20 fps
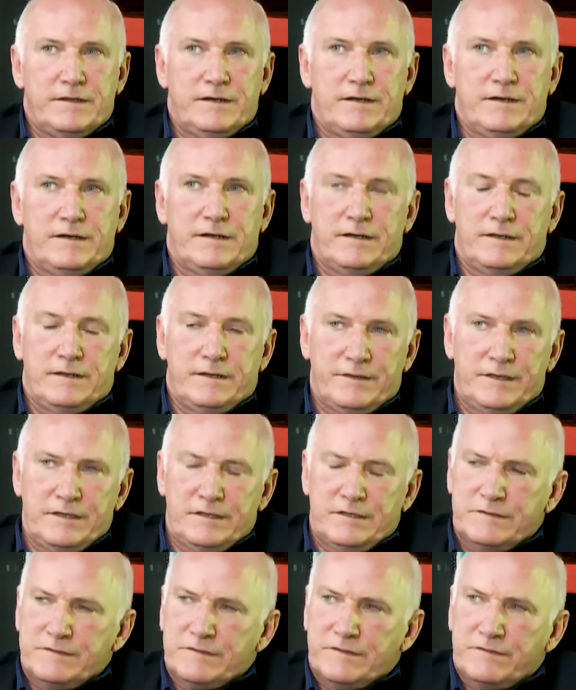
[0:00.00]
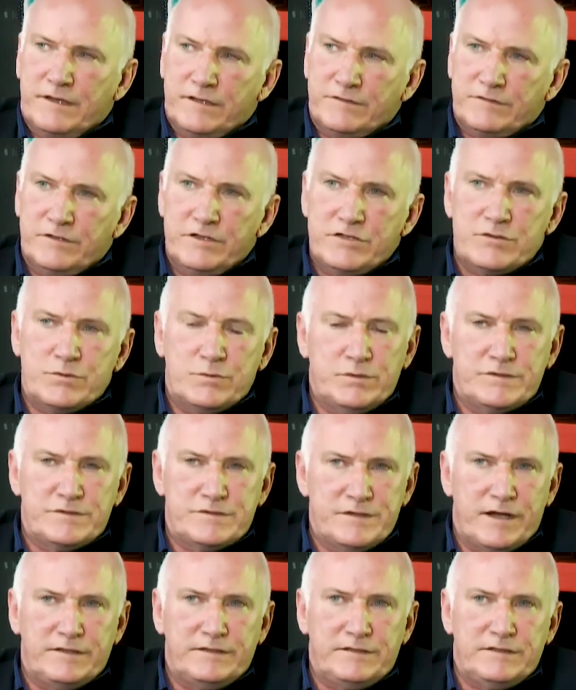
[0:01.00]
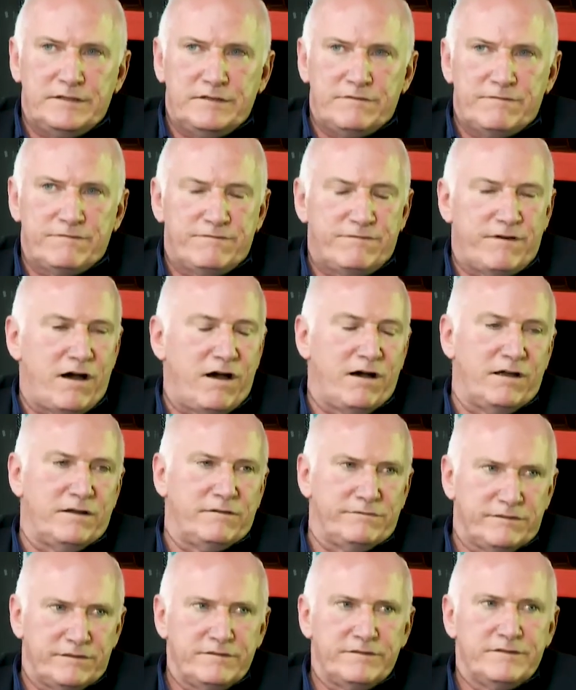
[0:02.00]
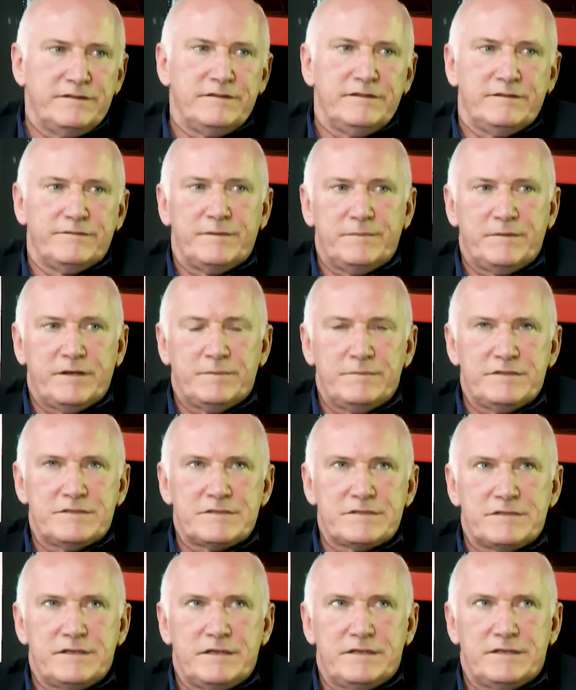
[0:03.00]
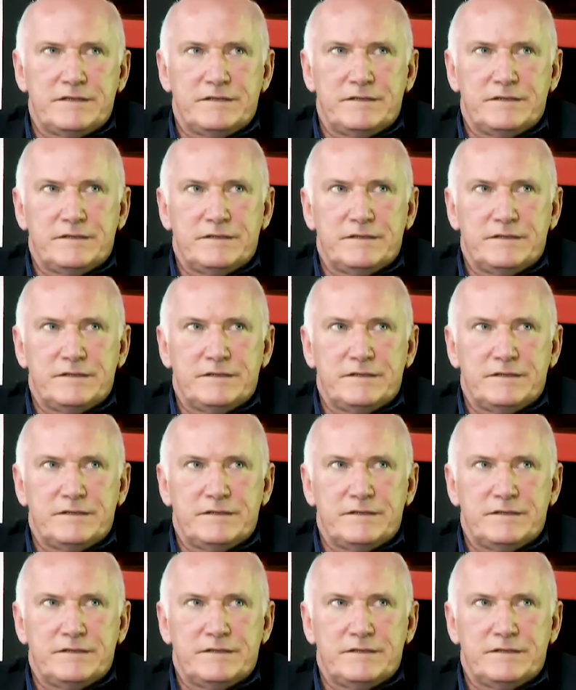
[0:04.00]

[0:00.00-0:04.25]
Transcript: I think his assassination was 95, if I'm not mistaken.